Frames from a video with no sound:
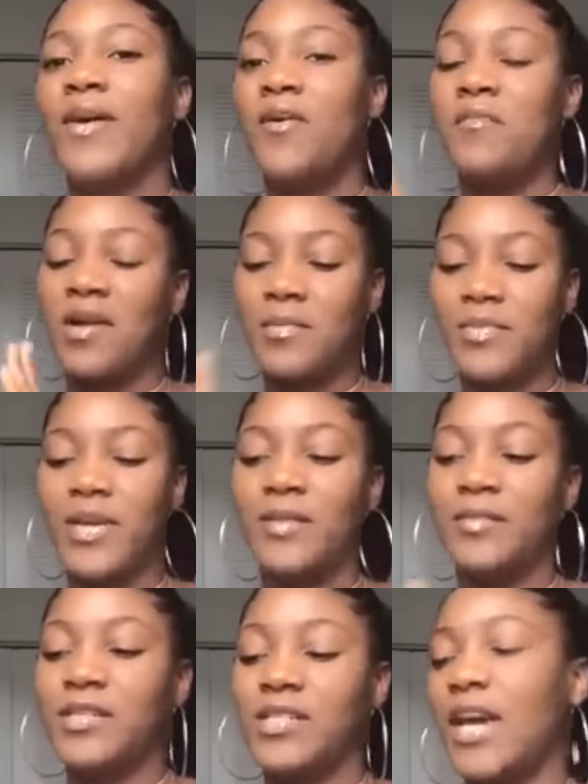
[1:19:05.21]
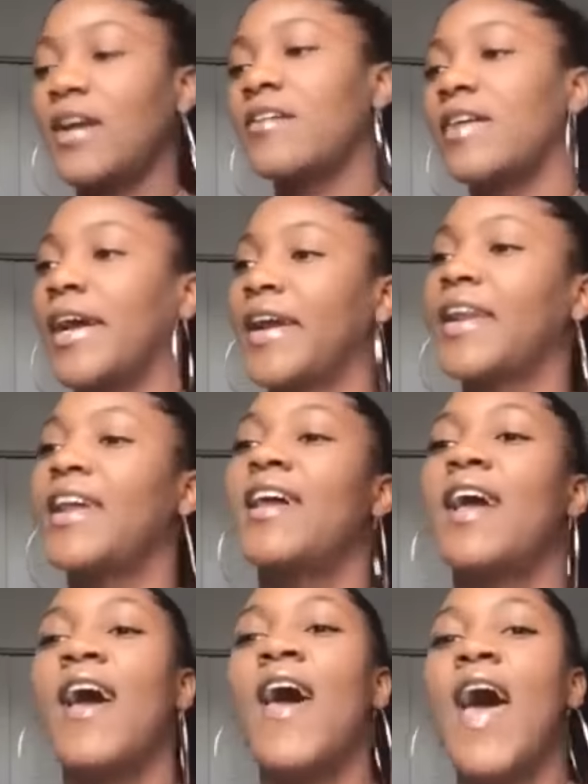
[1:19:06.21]
But on my break, bitch, I cried.
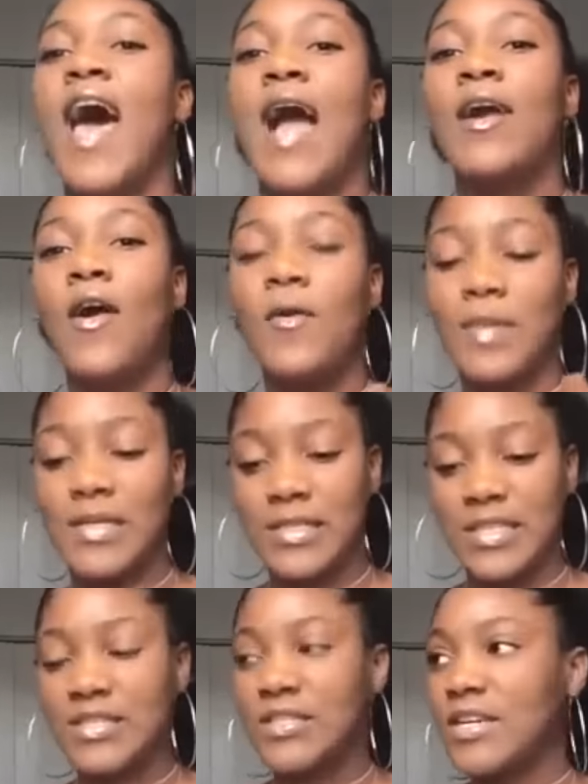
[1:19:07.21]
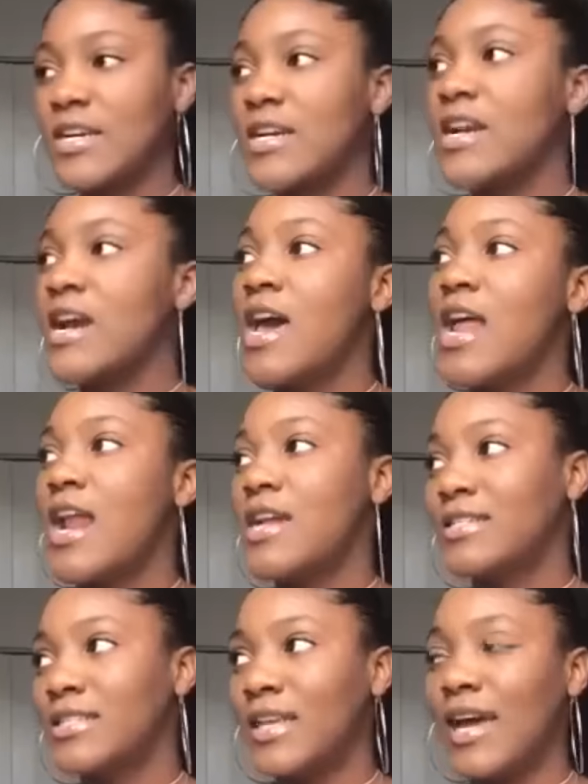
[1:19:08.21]
I called my sister.
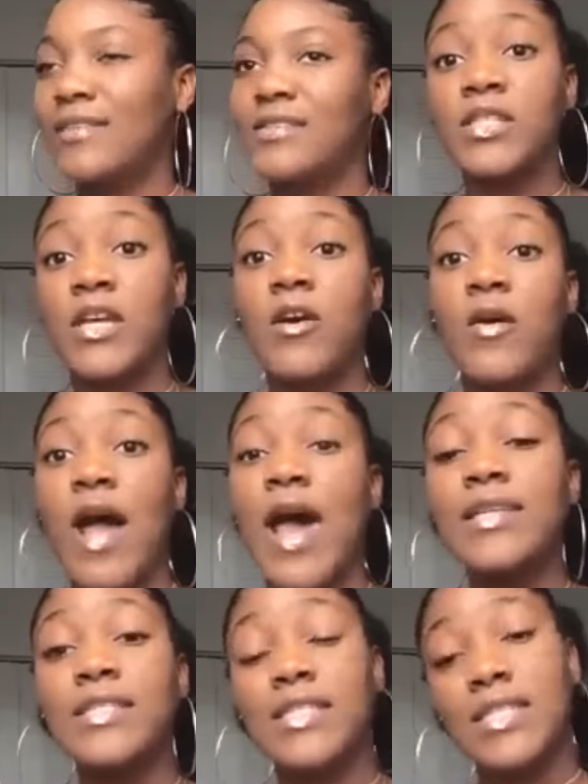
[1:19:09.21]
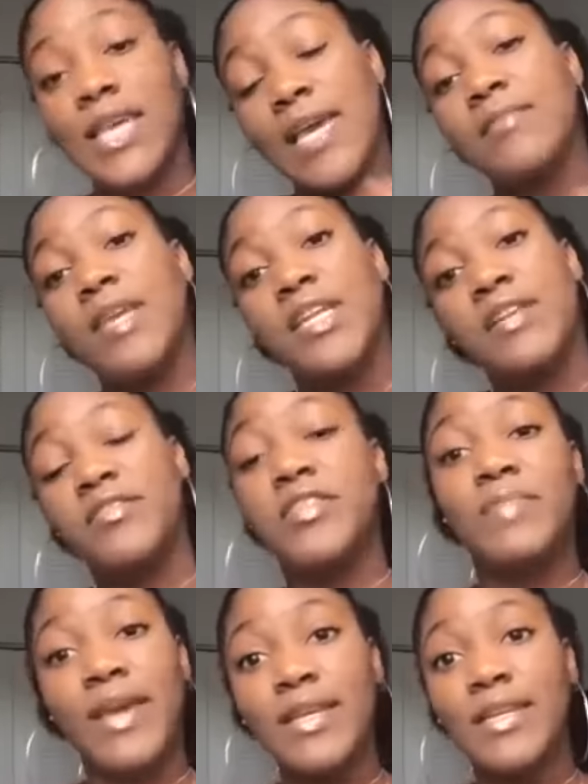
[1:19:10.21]
And stuff. So I just kept getting
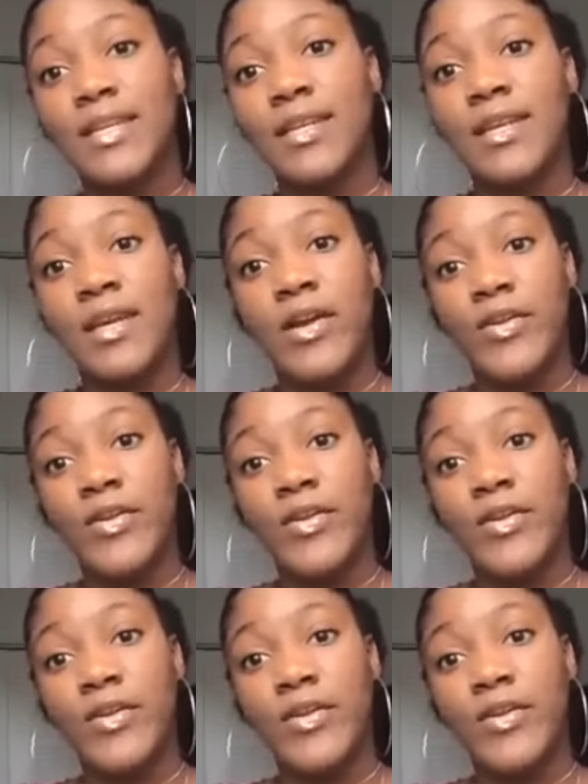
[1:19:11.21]
disrespected.